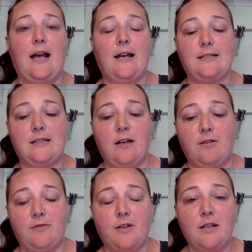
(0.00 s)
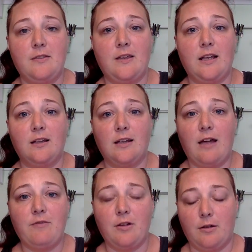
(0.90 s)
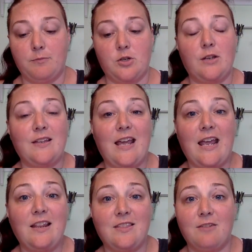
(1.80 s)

as of the 8th